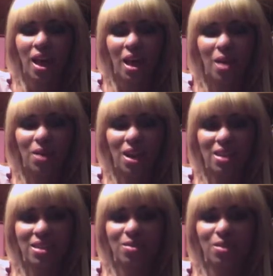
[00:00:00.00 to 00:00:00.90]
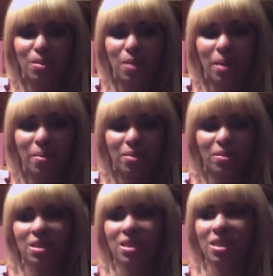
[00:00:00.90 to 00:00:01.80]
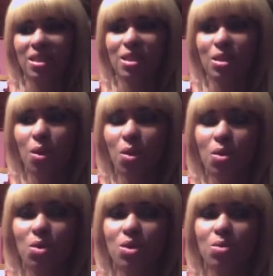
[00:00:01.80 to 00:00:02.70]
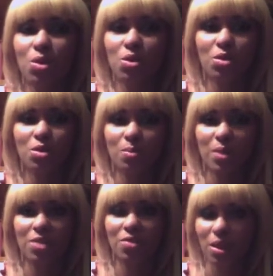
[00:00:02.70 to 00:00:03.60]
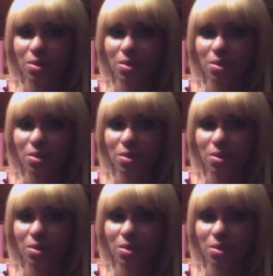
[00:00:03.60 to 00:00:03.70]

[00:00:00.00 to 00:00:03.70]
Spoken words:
And what actually wound up happening was he did this whole huge emotional speech, very